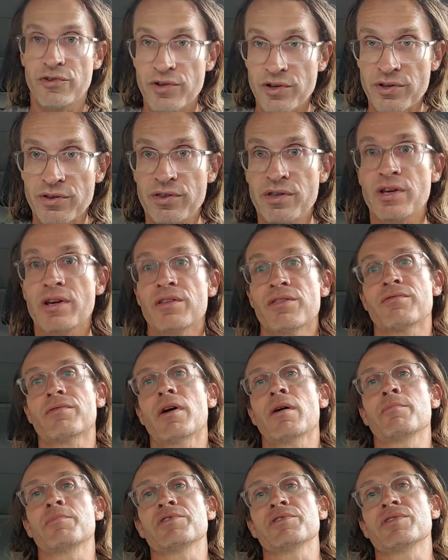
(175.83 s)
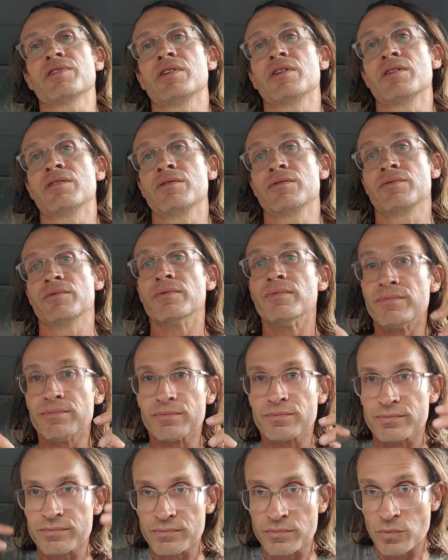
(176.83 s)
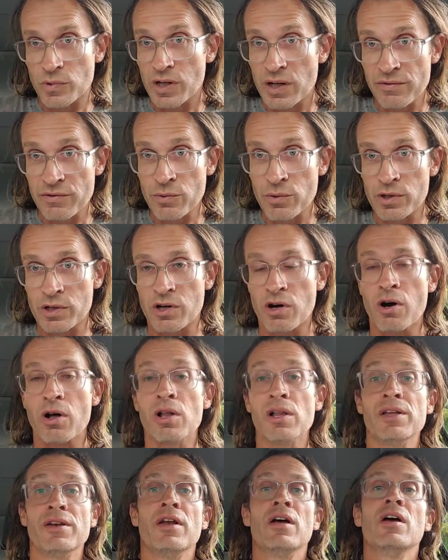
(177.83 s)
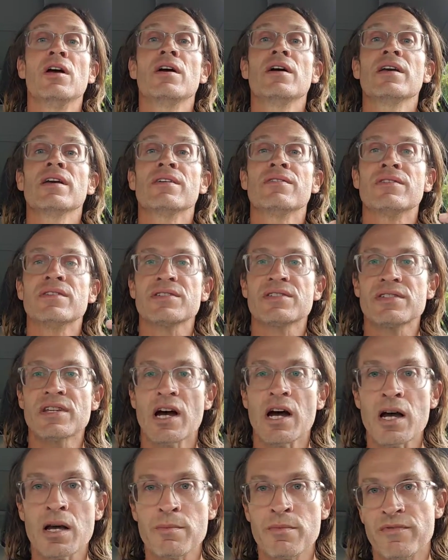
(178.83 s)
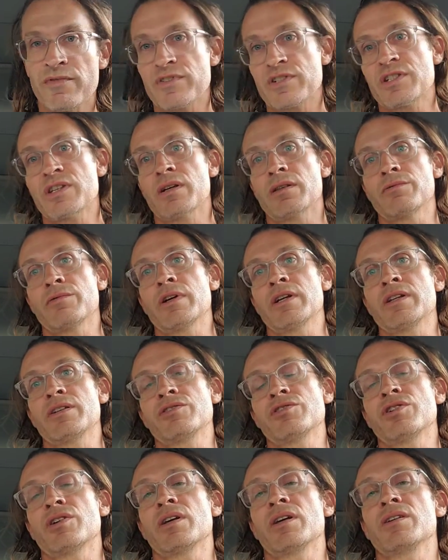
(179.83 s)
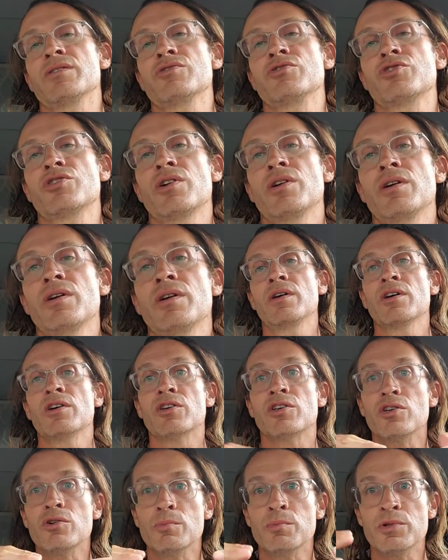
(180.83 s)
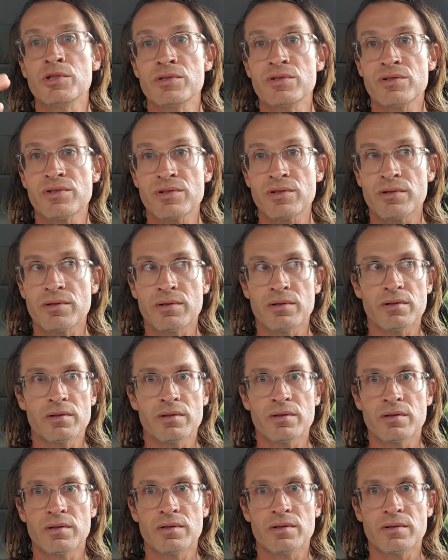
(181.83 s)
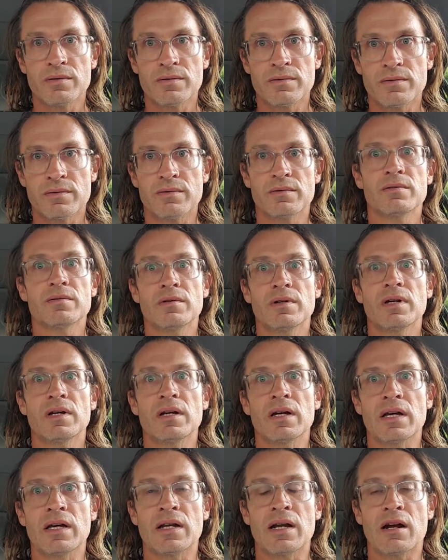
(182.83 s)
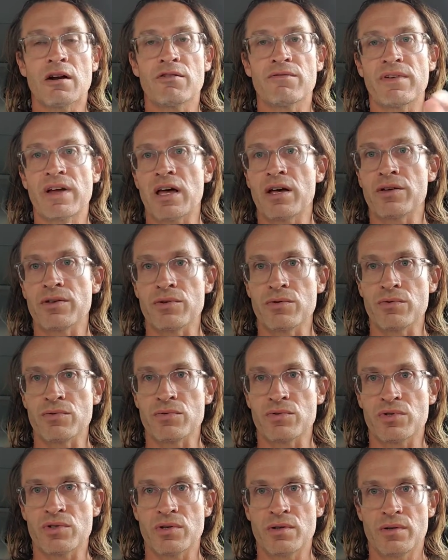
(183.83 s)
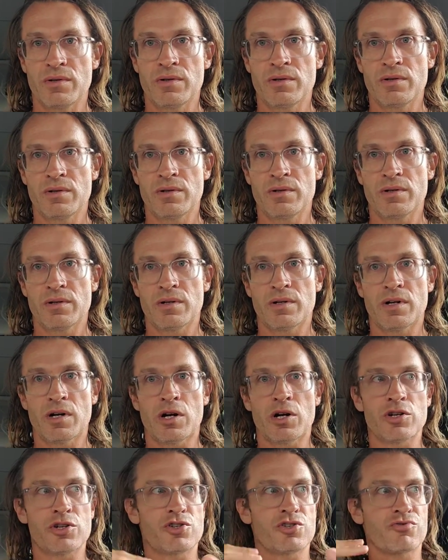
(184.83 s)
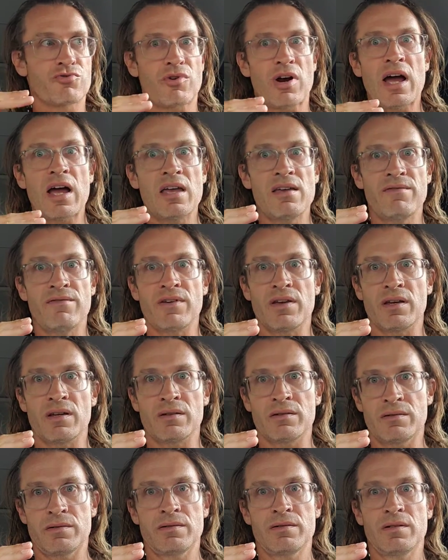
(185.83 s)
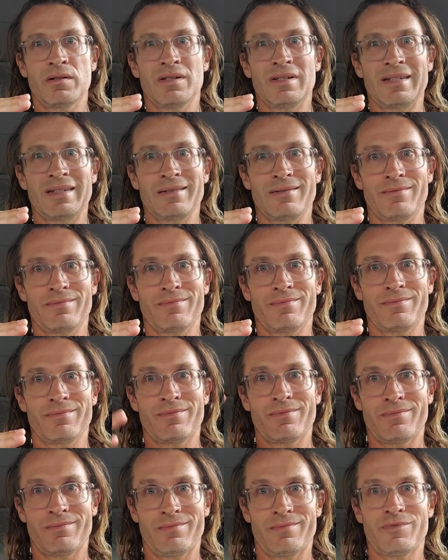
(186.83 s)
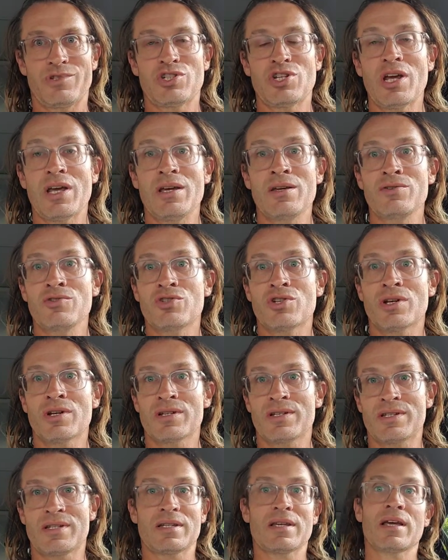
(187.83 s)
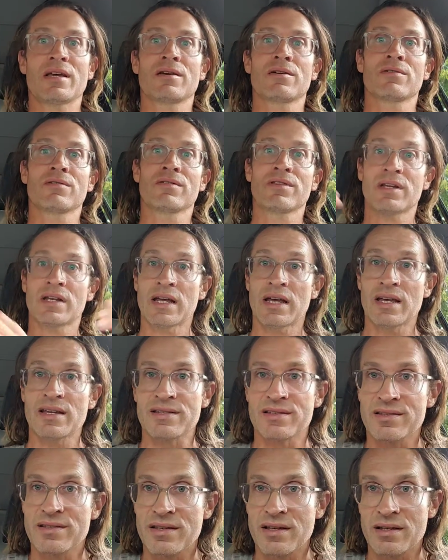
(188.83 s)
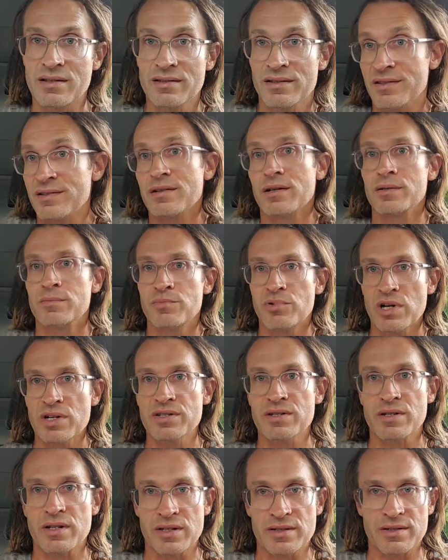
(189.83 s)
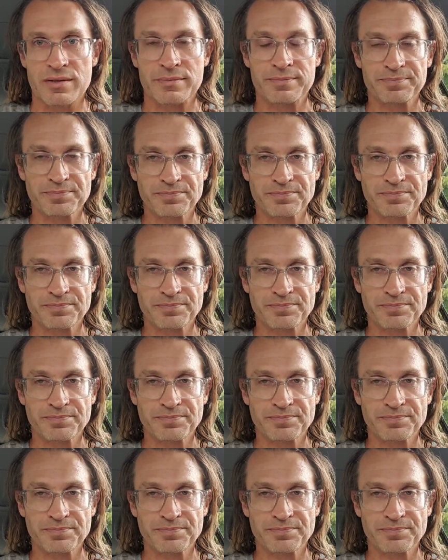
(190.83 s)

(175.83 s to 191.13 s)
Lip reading: in the Anthropocene, whatever you want to call it, in this time of accelerating change? Humans and our values are driving change at a scale that is unprecedented.